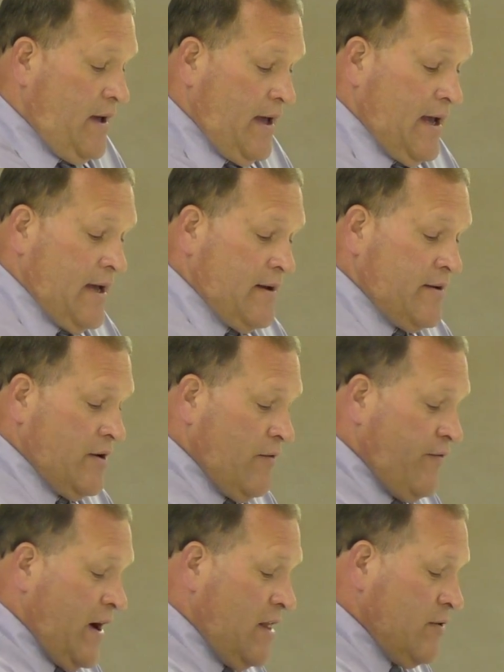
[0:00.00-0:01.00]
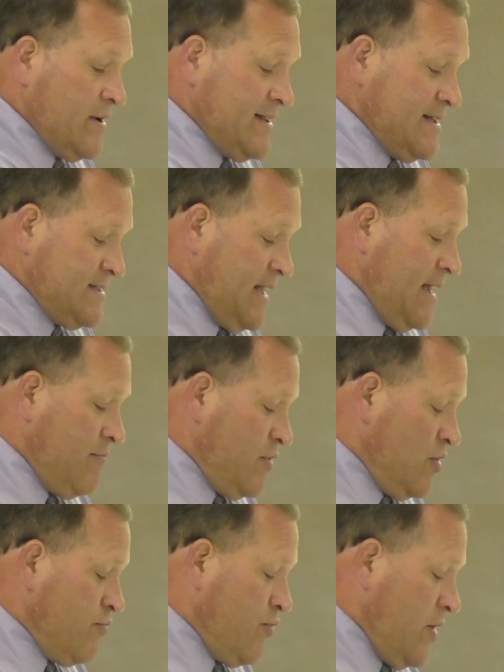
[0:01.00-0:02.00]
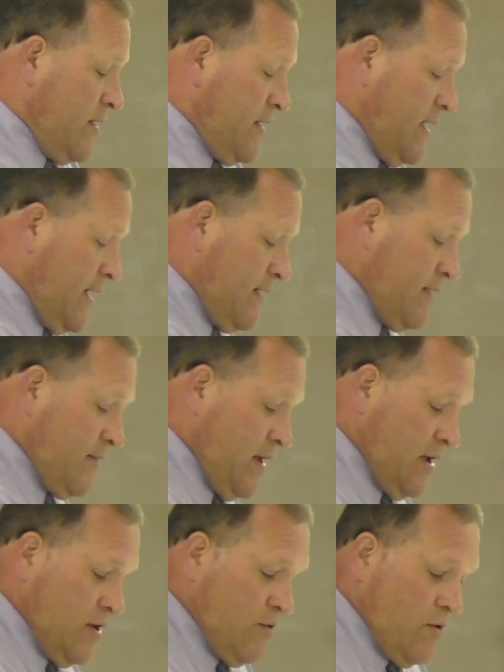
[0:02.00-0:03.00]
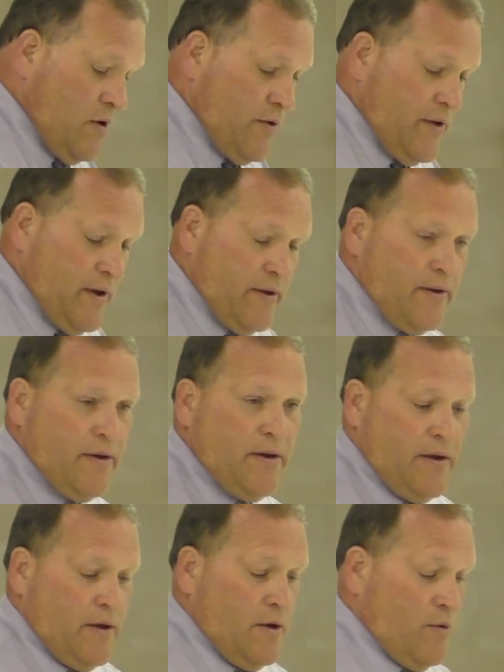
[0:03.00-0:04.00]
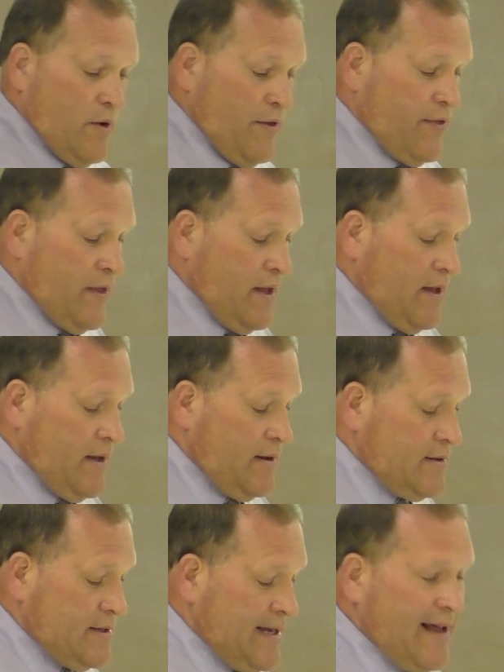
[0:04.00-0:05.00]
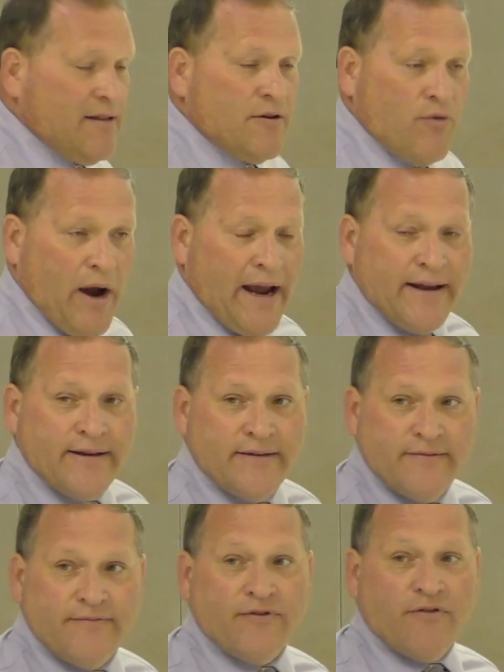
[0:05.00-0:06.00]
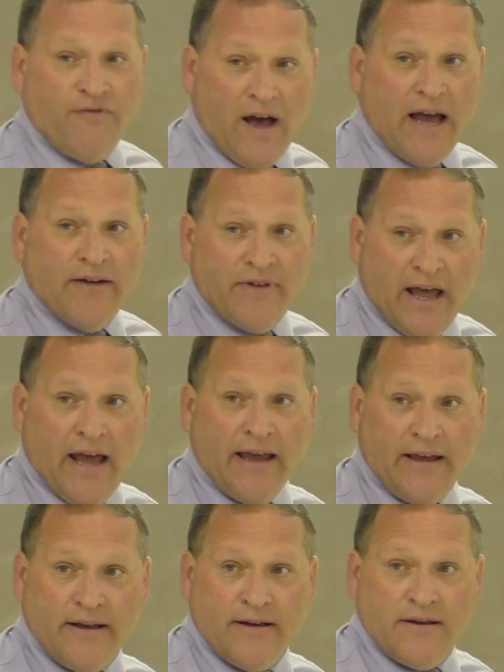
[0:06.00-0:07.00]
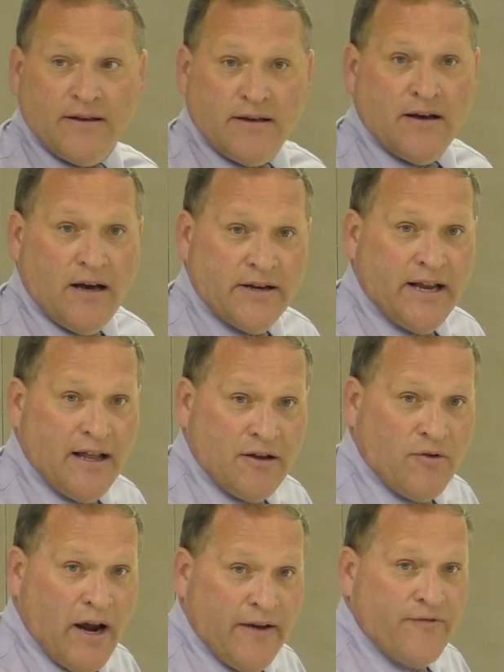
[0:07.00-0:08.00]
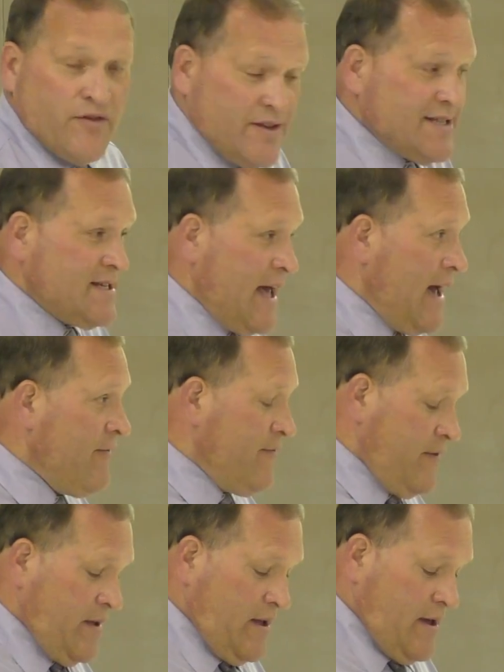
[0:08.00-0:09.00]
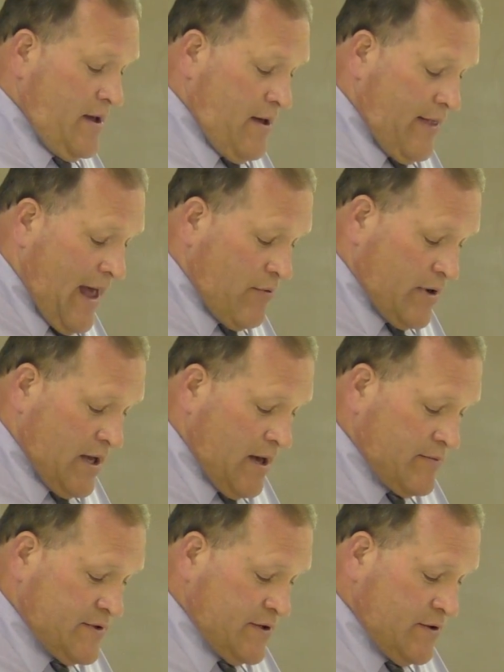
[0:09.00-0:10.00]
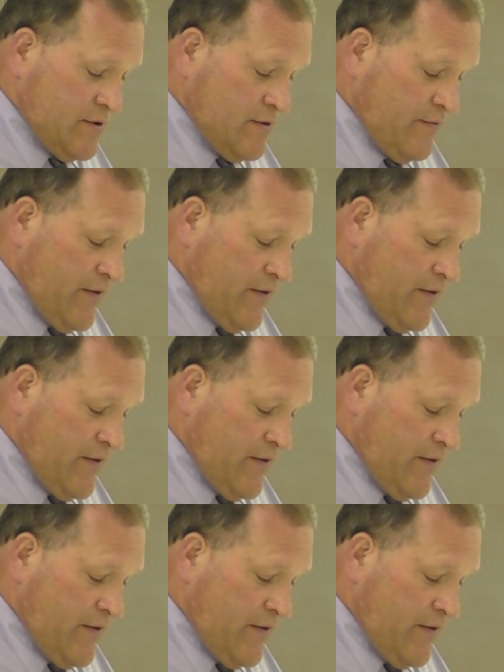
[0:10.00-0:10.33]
And you know, following the same blueprint that you all did with the daily rate for 5 day daily rate for the staff, that would come to